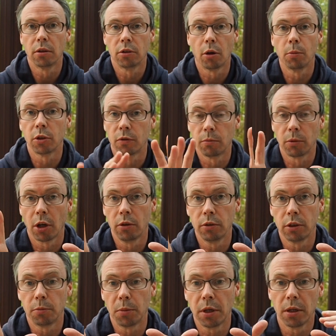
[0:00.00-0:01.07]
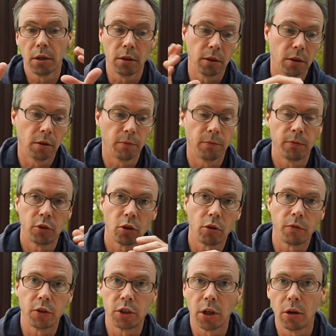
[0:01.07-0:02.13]
Thomas from Cosyspeed at the
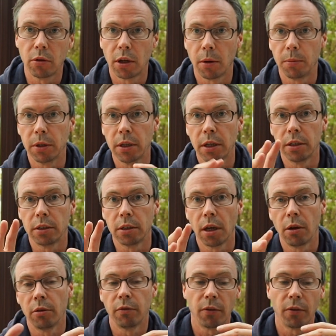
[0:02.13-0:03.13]
photography show a couple of years ago.